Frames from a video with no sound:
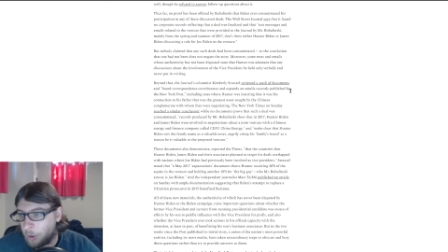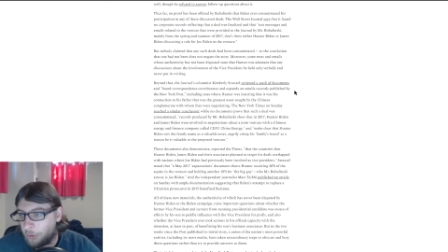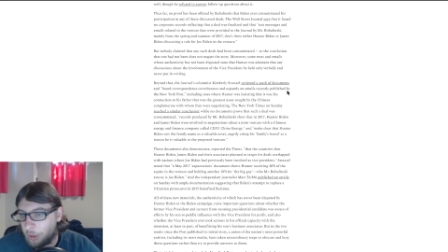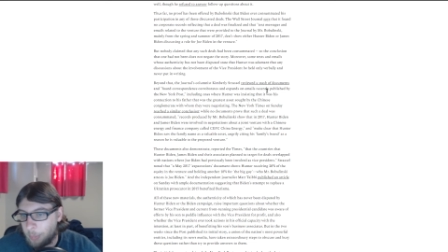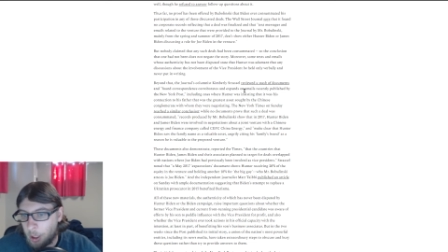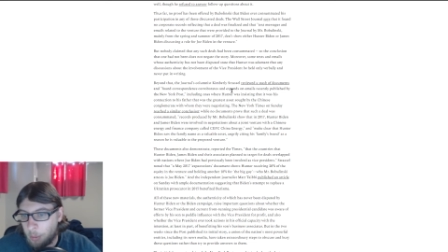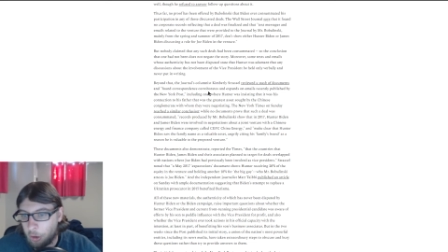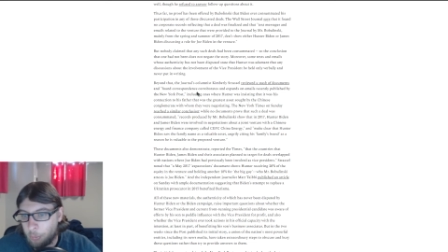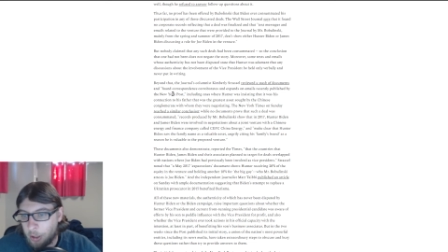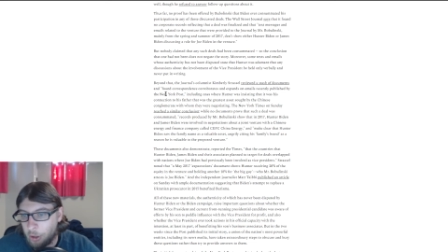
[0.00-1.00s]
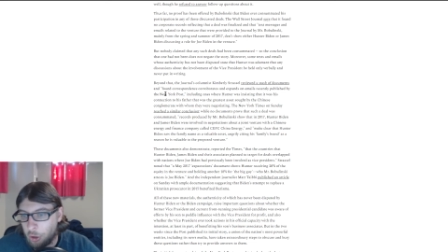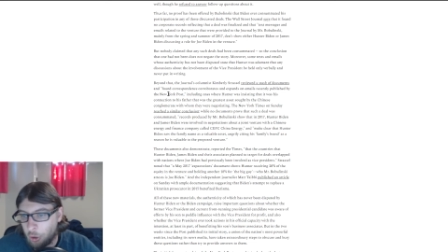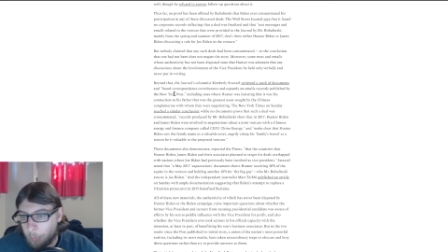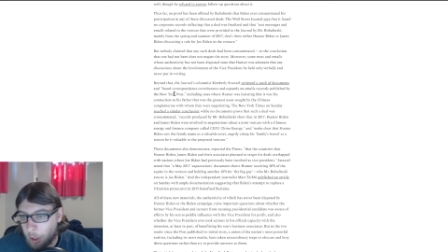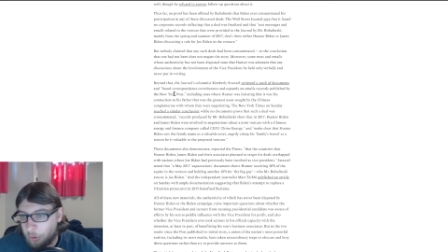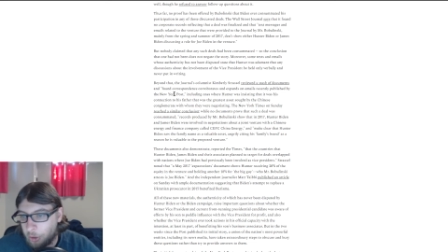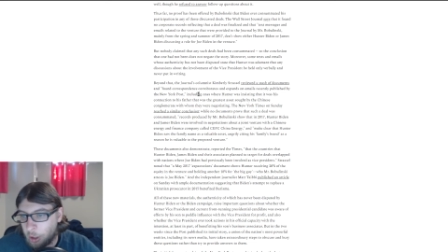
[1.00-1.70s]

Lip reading: recently published by the New York Post,